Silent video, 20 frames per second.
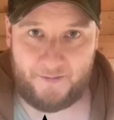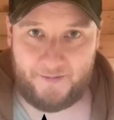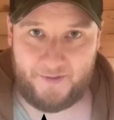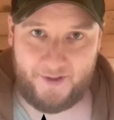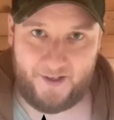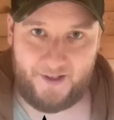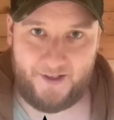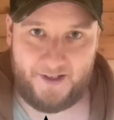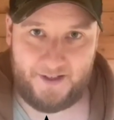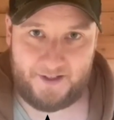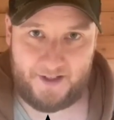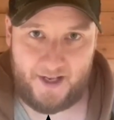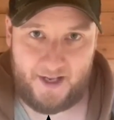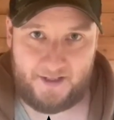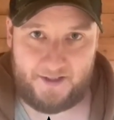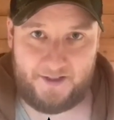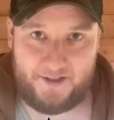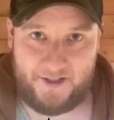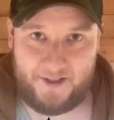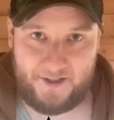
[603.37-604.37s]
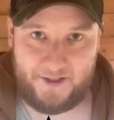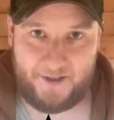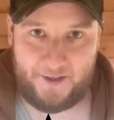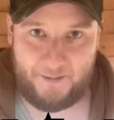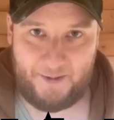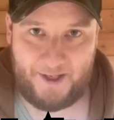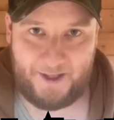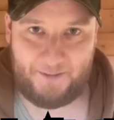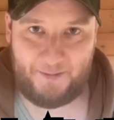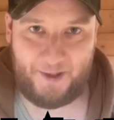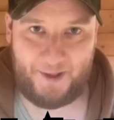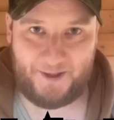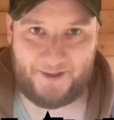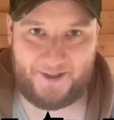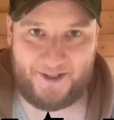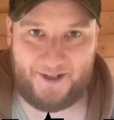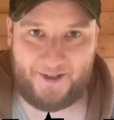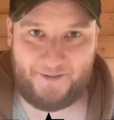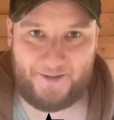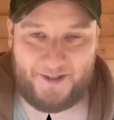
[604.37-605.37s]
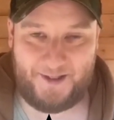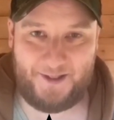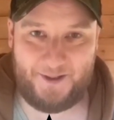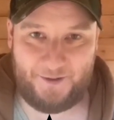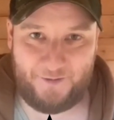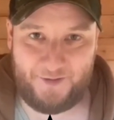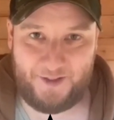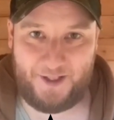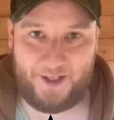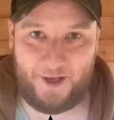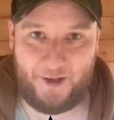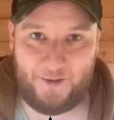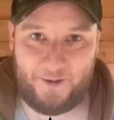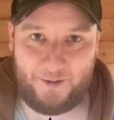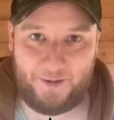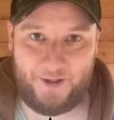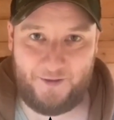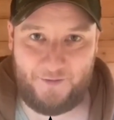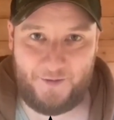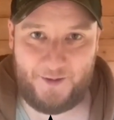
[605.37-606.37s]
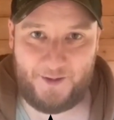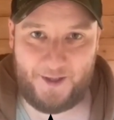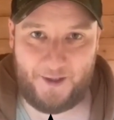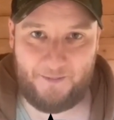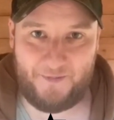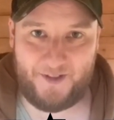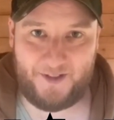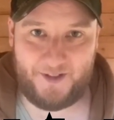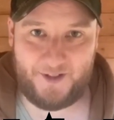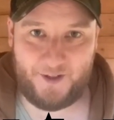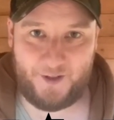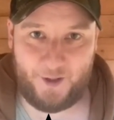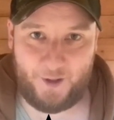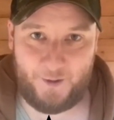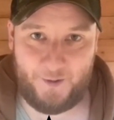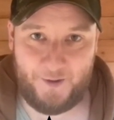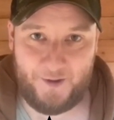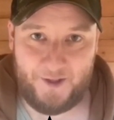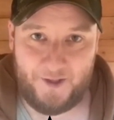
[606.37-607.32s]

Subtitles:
At least editing the best parts out of this little video will give you something to do.